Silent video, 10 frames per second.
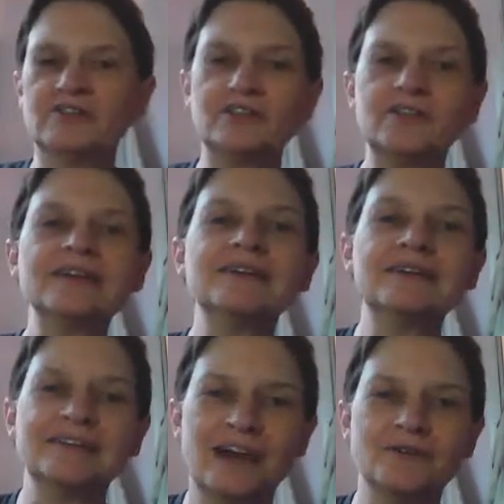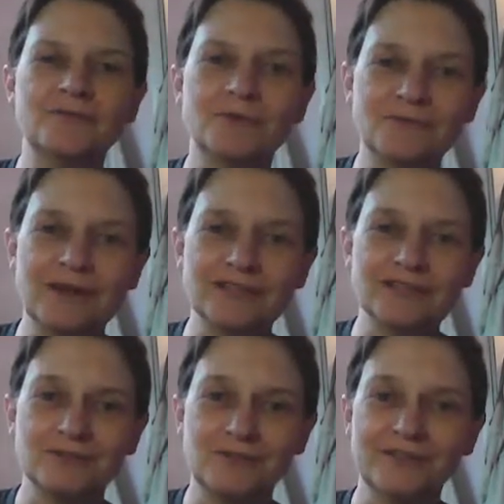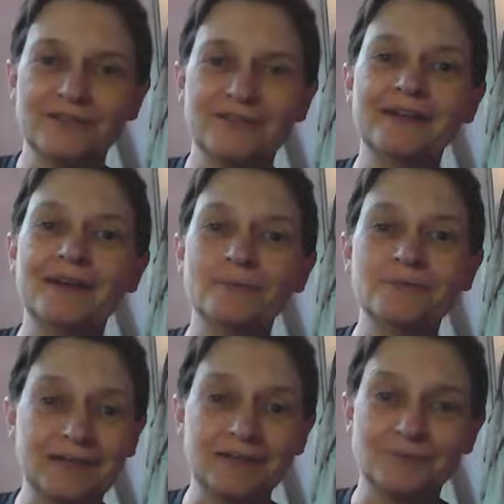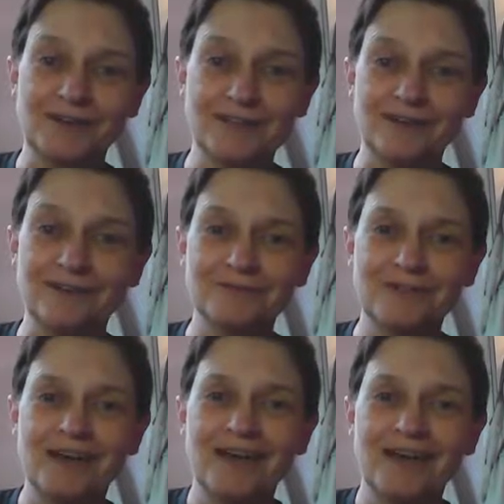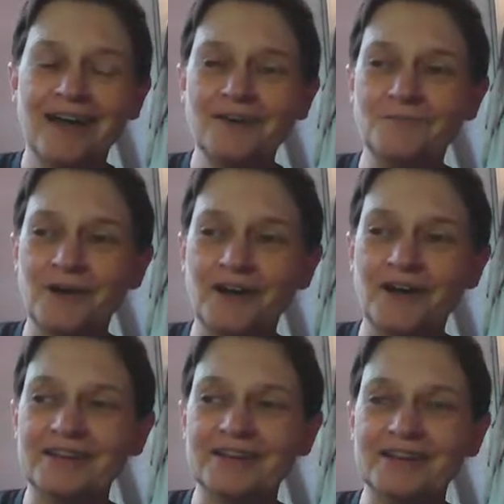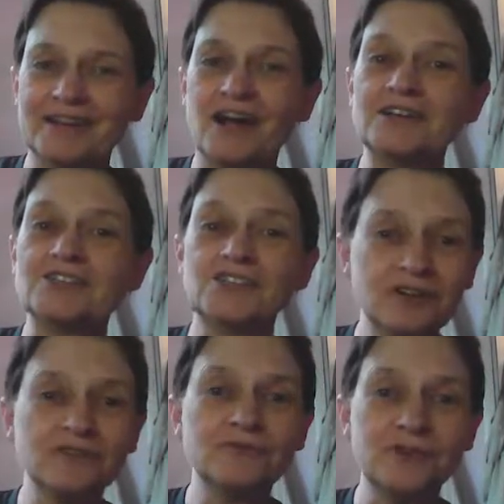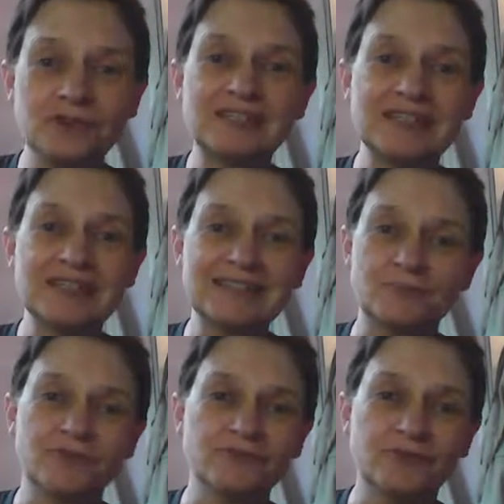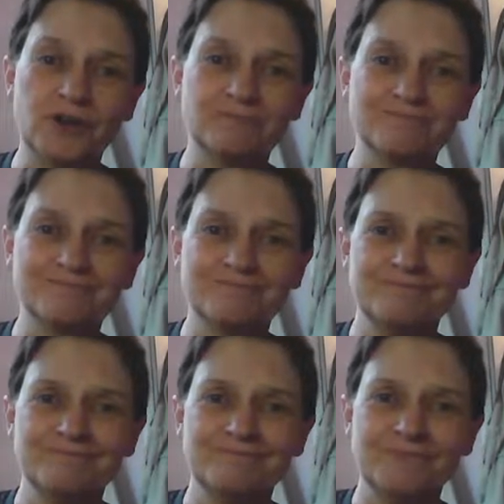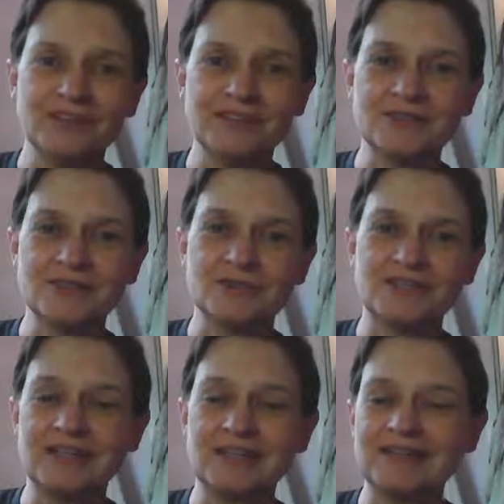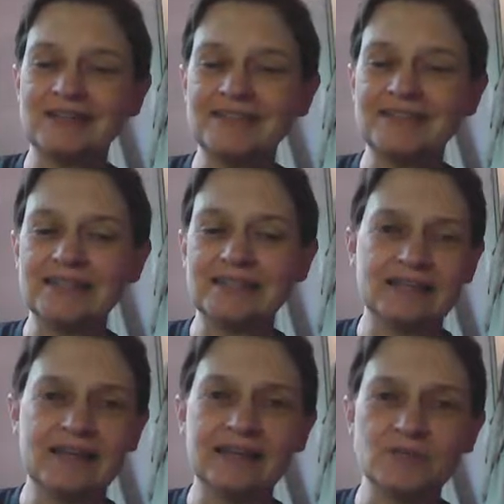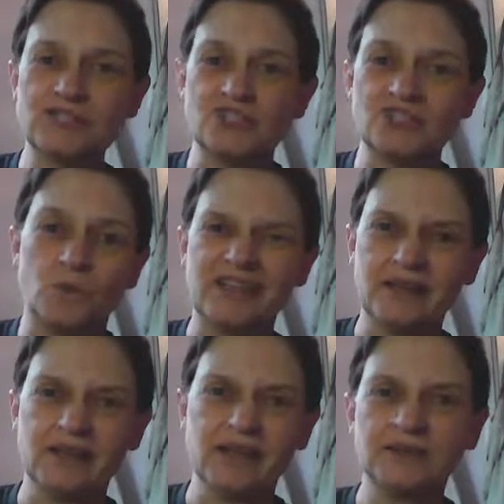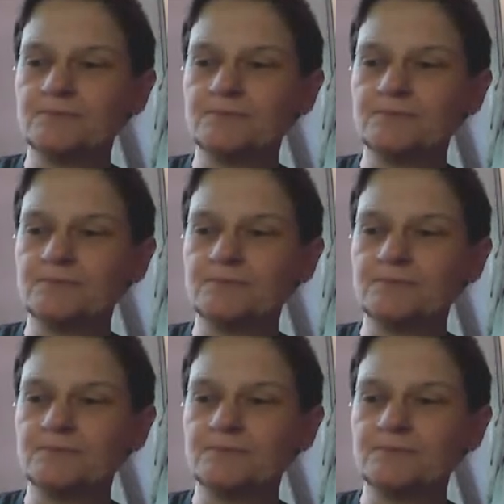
The thing that I really wrestled with, and I'm kicking myself, but I should have used the zipper foot on the sewing machine, and I didn't, and I was just winging it.